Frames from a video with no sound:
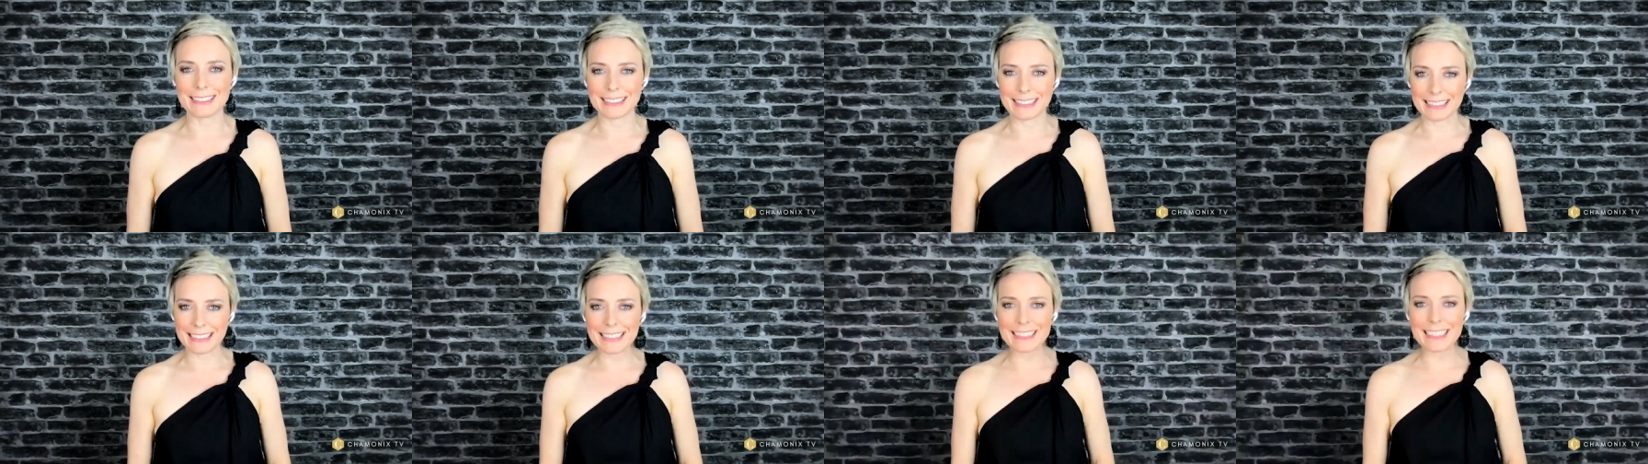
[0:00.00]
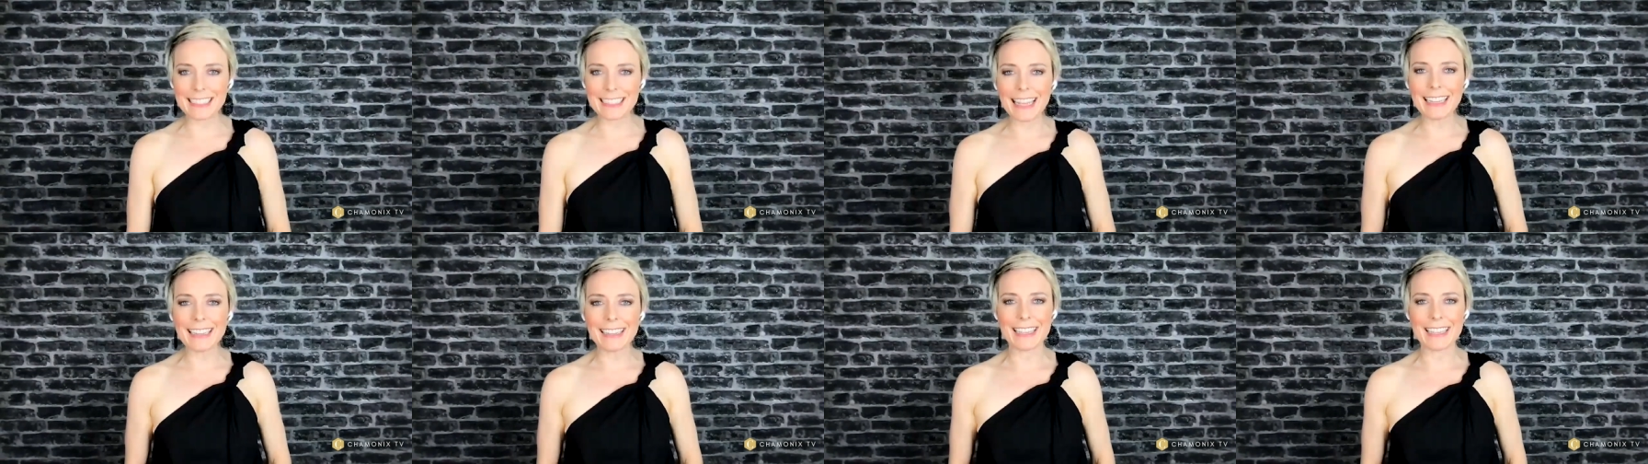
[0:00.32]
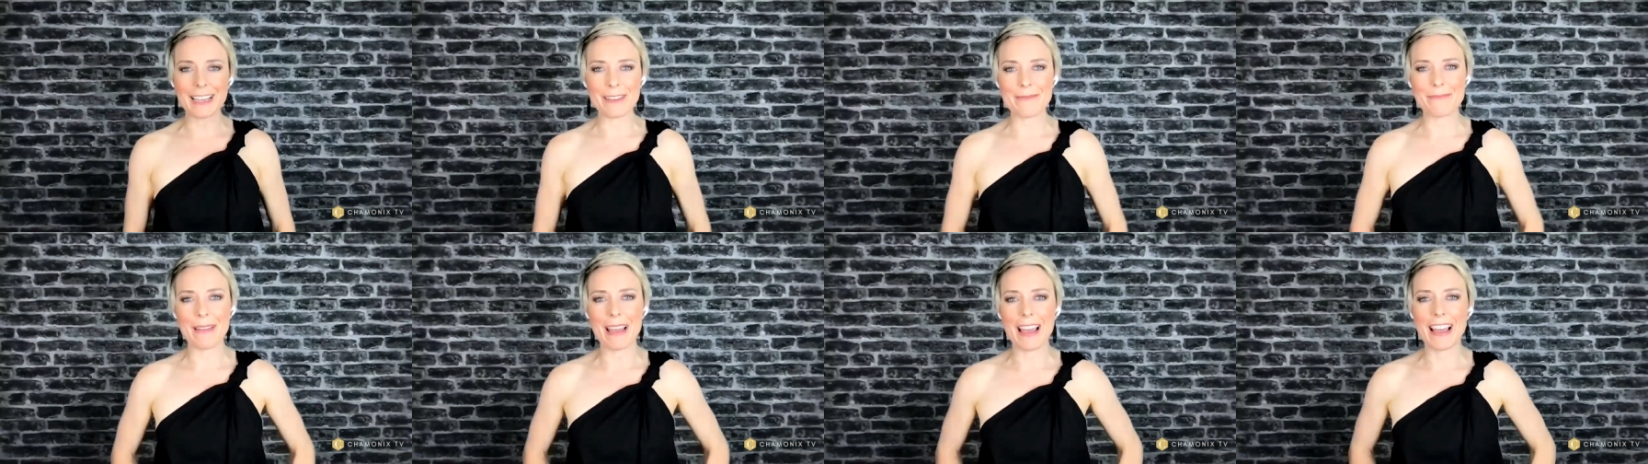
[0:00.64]
detail
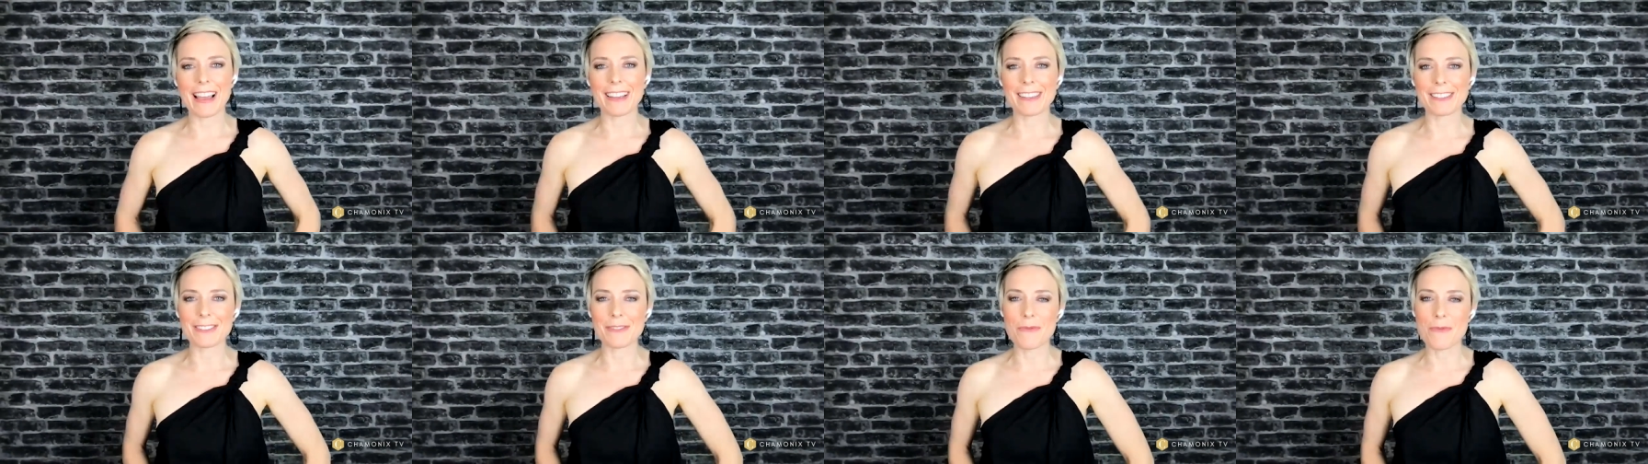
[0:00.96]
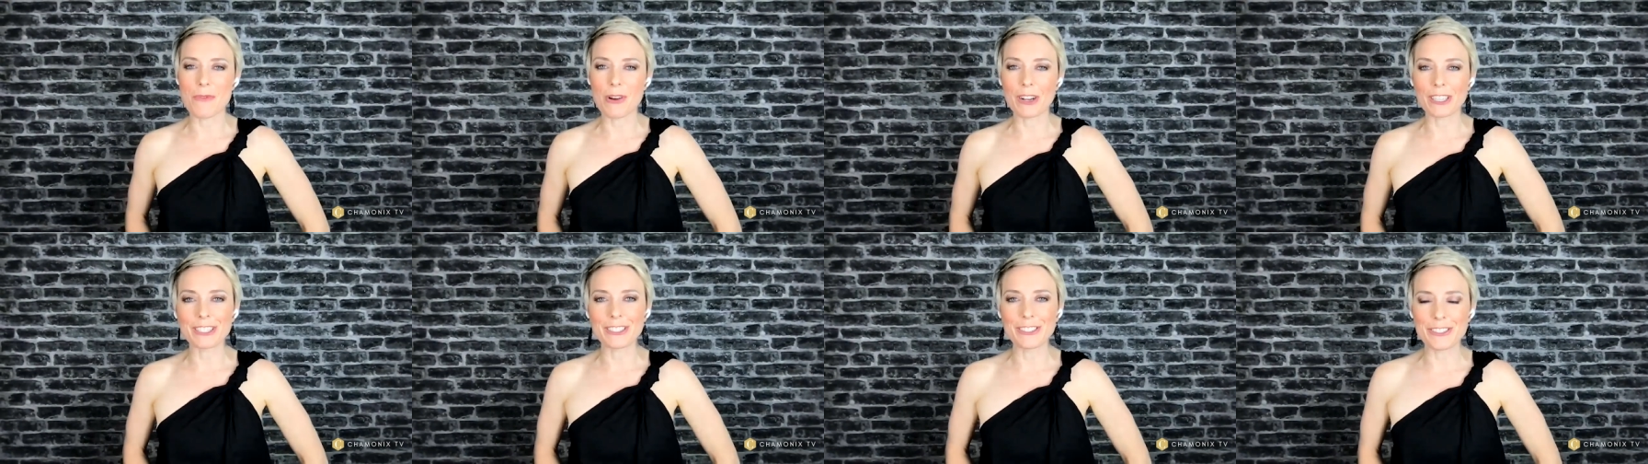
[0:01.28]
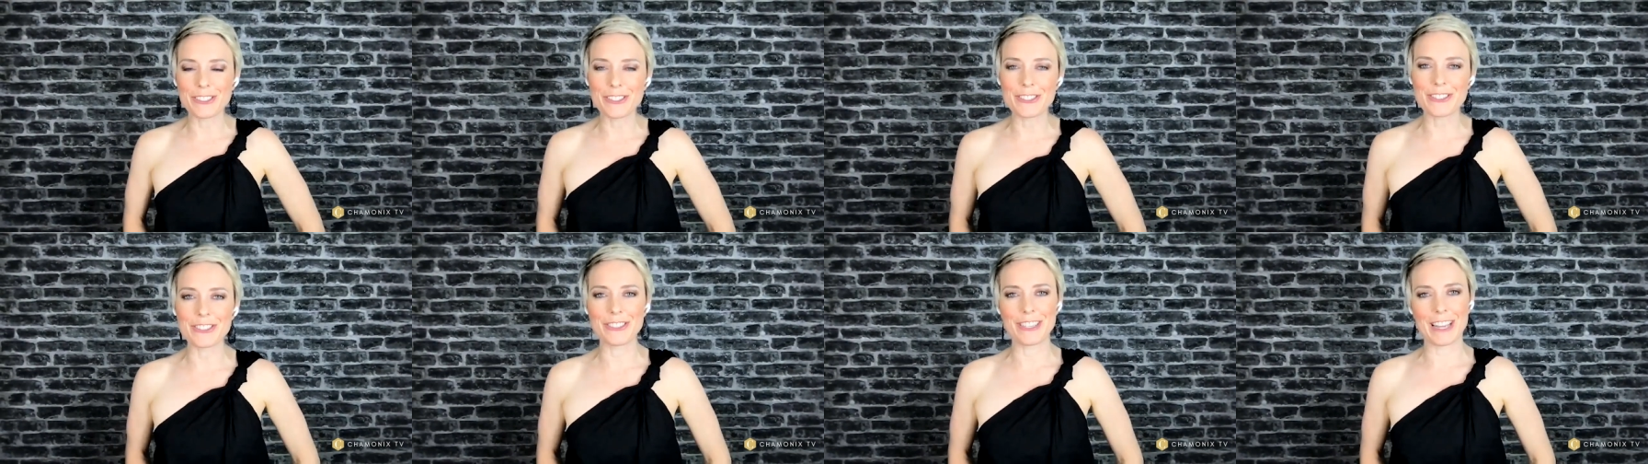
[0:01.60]
about what
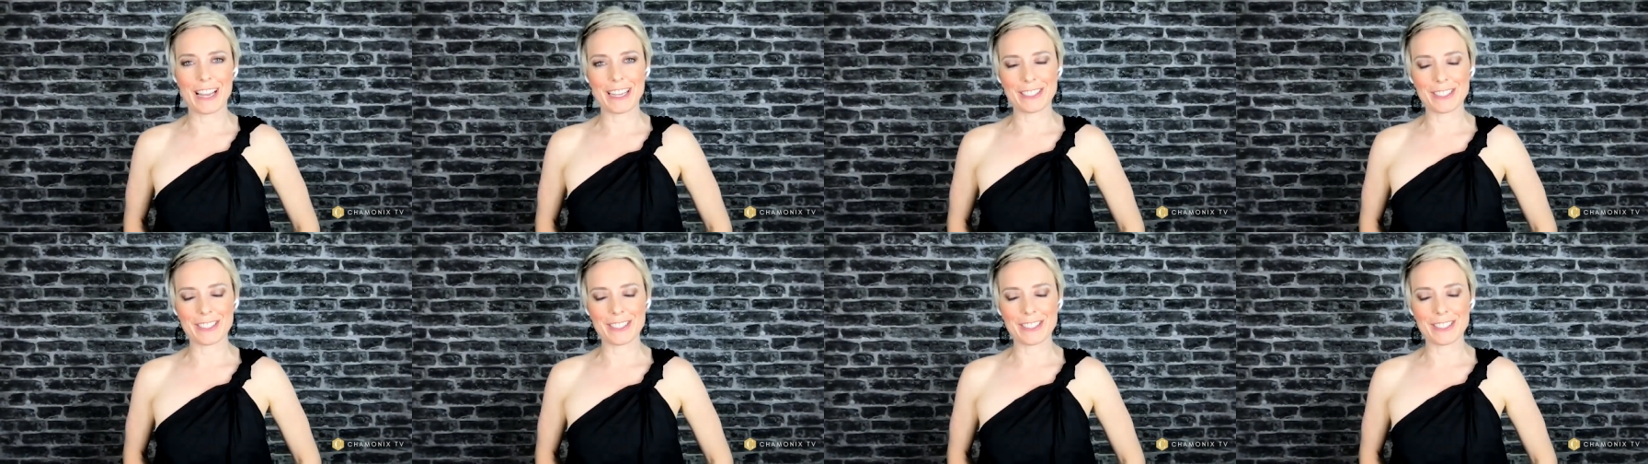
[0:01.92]
you should